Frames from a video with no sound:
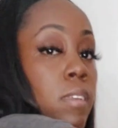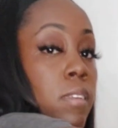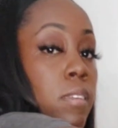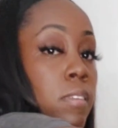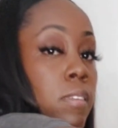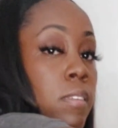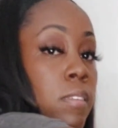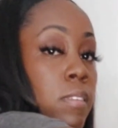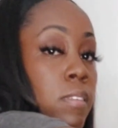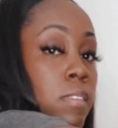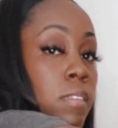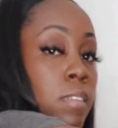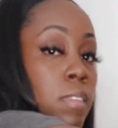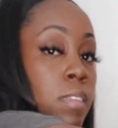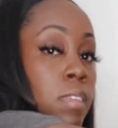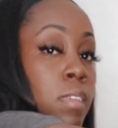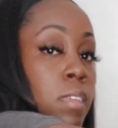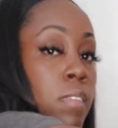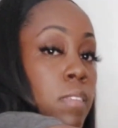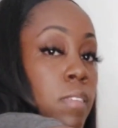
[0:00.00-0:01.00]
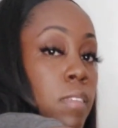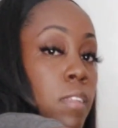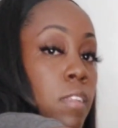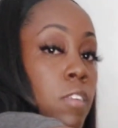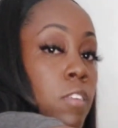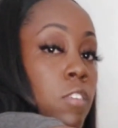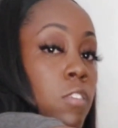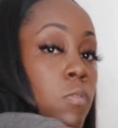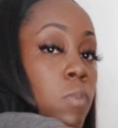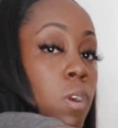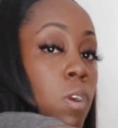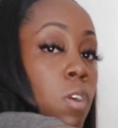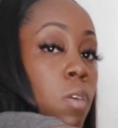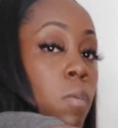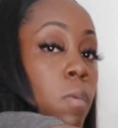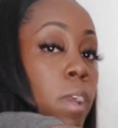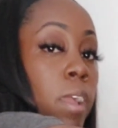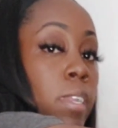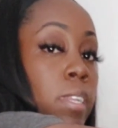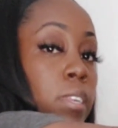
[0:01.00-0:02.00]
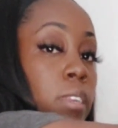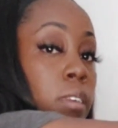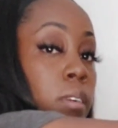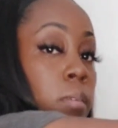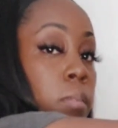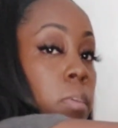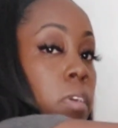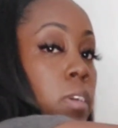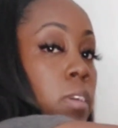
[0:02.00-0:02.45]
because it's a little swole right there,